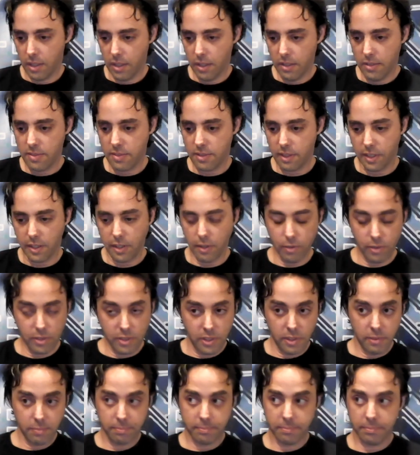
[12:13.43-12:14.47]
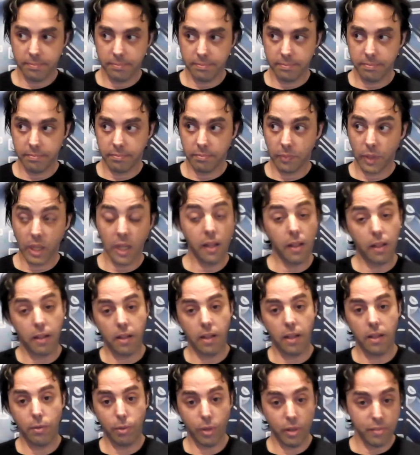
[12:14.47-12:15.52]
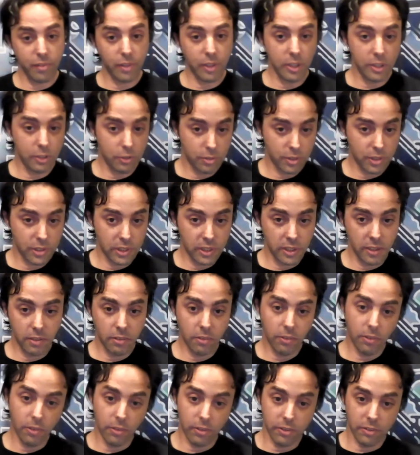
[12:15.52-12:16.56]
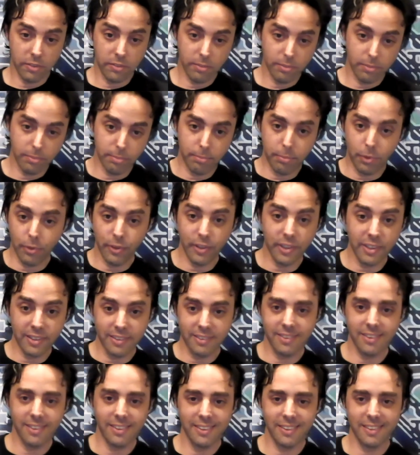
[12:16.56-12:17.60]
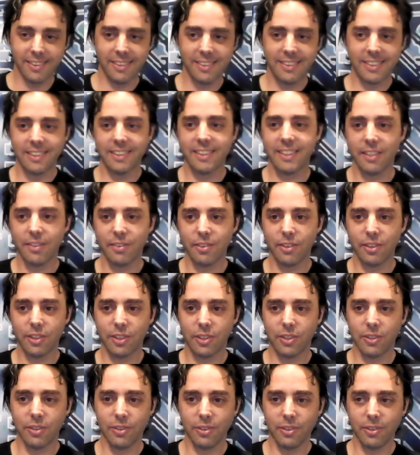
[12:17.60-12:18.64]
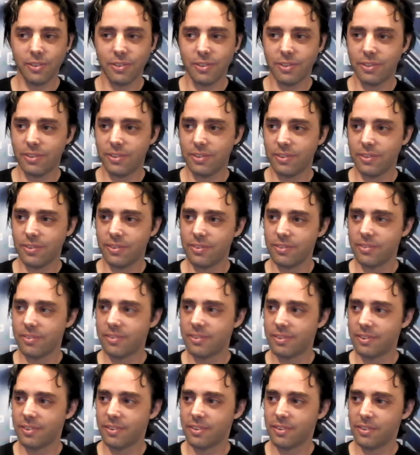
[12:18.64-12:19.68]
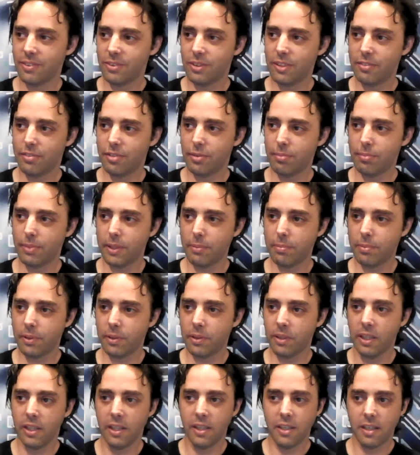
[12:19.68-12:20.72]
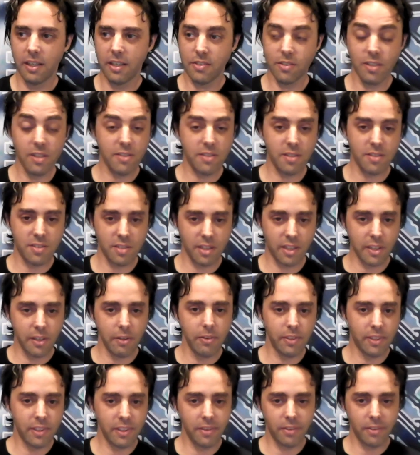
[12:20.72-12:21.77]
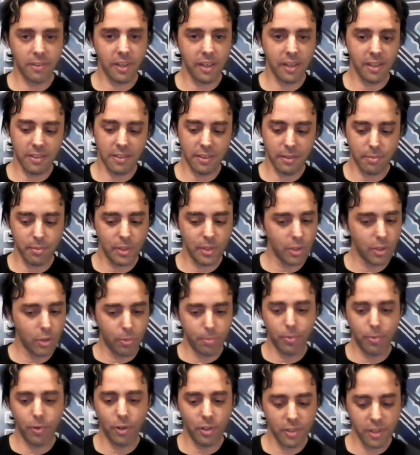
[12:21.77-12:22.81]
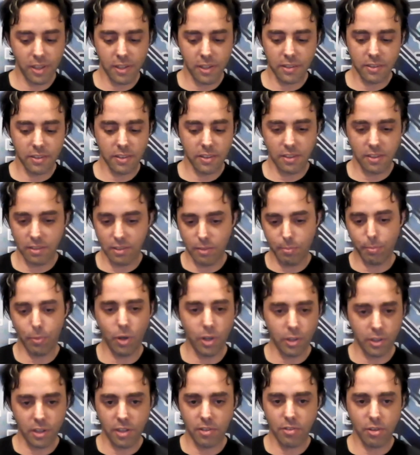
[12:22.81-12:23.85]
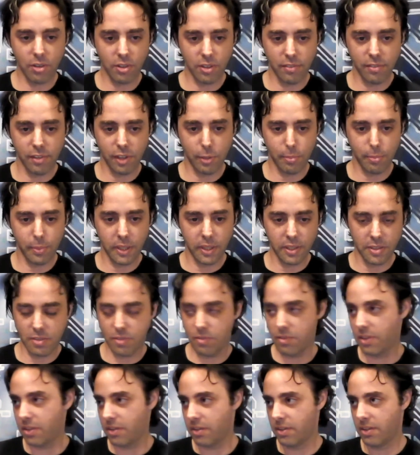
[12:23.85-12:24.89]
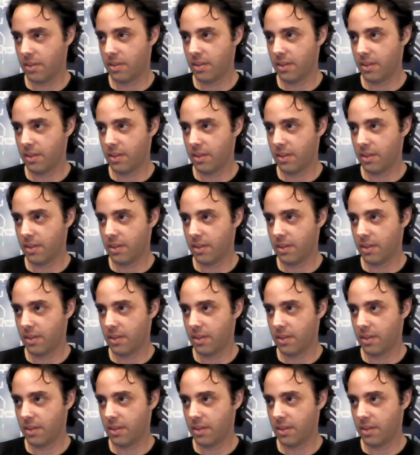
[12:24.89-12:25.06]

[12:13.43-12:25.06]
security, however interesting or boring as it sounds to different people, it's just a security, okay? Your product, the product you're developing is doing